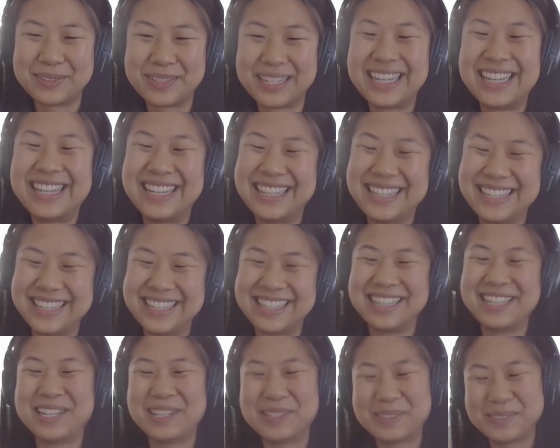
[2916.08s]
it
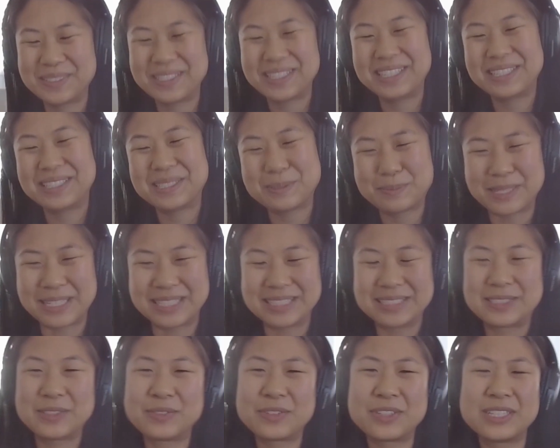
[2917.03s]
it really
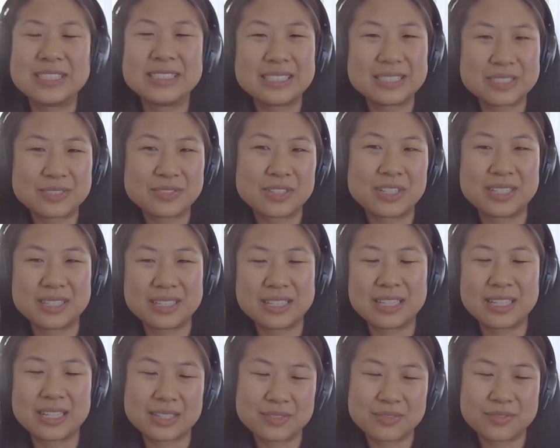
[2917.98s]
depends. So, for instance, for
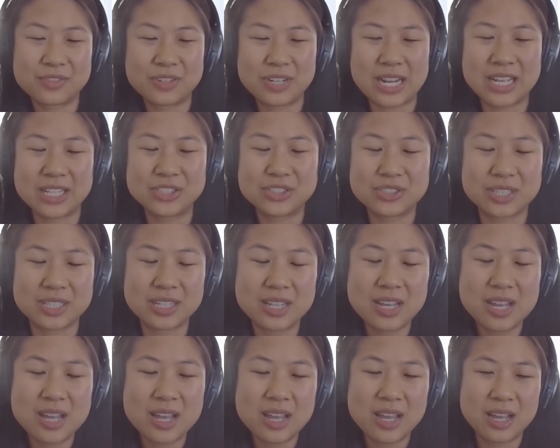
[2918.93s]
ADRA,
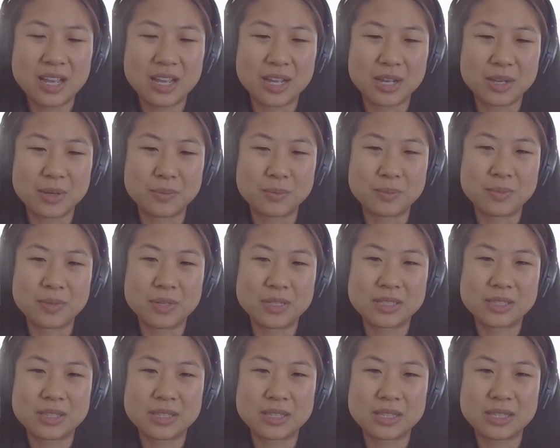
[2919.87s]
um,
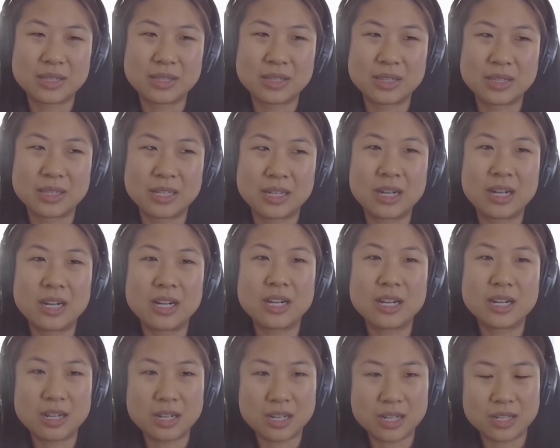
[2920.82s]

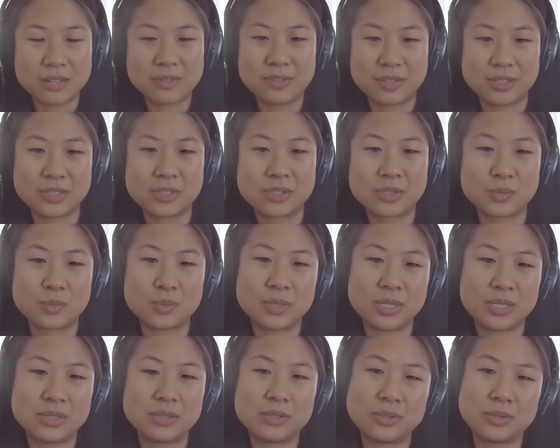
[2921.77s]
our office,
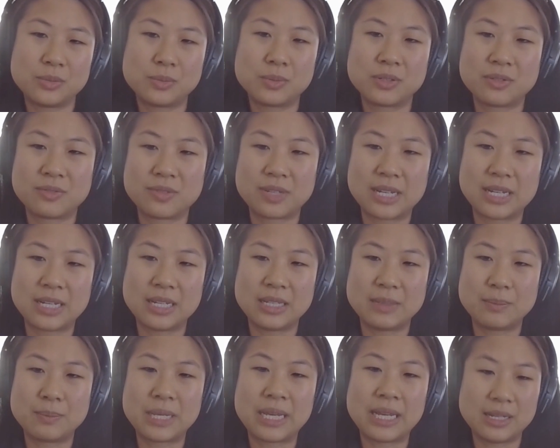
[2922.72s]
we do
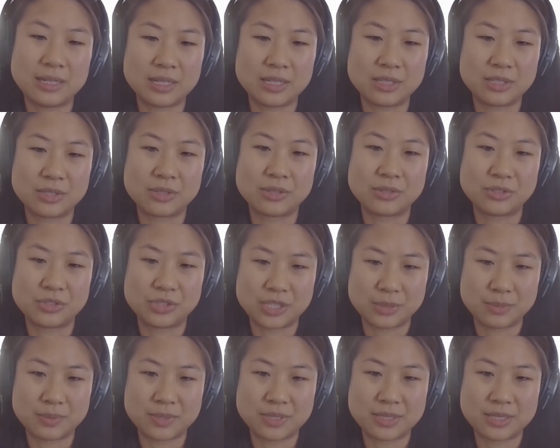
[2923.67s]
provide paid
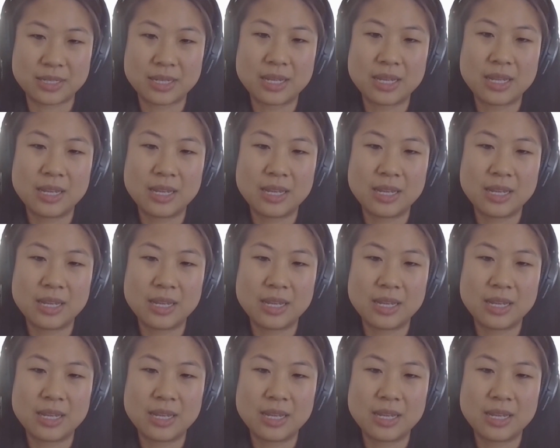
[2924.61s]
internships.